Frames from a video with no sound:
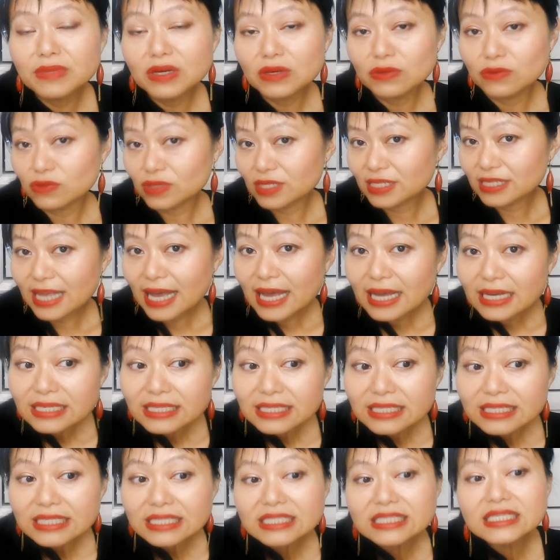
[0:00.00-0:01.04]
or
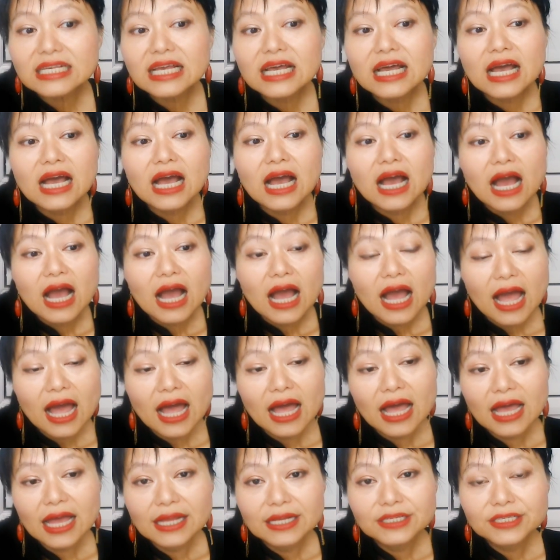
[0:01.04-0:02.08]
snacks,
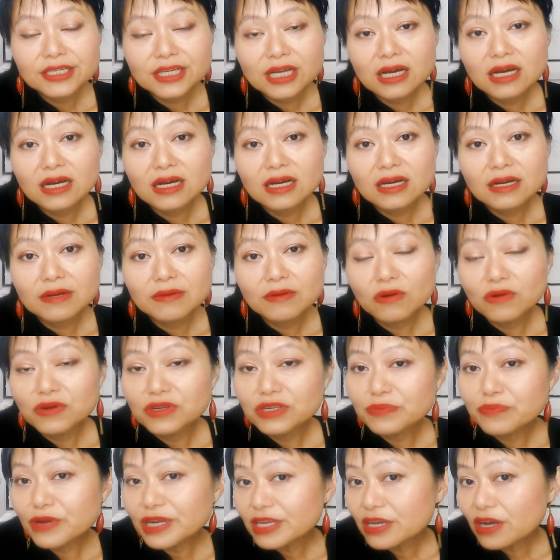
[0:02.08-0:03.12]
and or
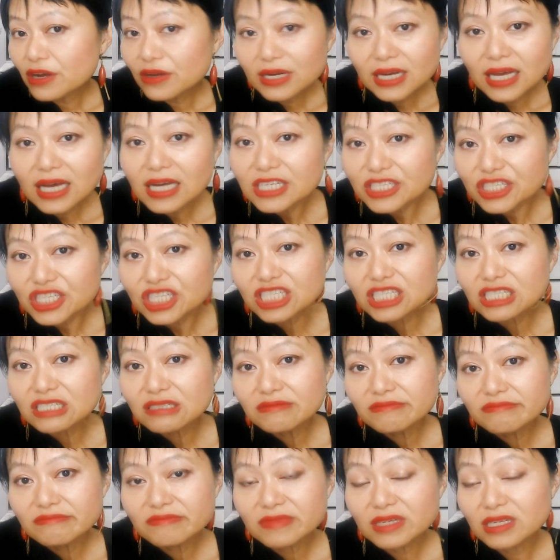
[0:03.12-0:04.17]
you bring your own lunch,
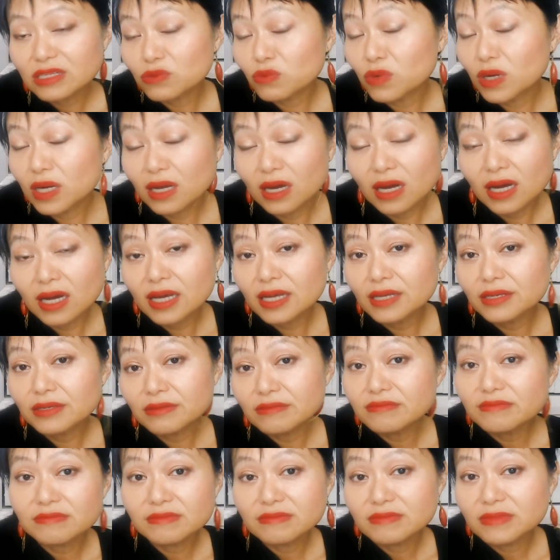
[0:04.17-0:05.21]
as what I
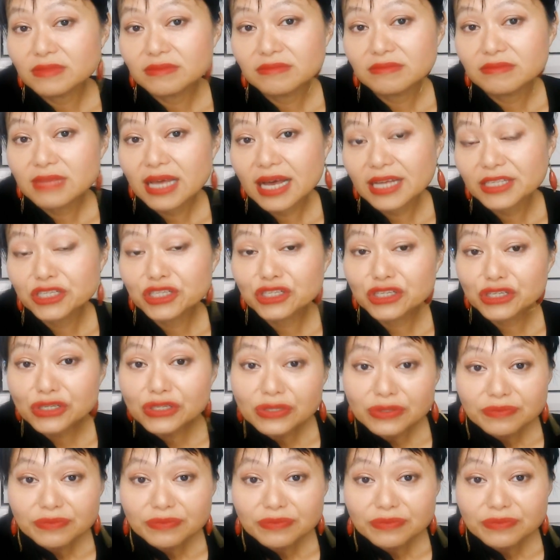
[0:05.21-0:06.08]
had to do.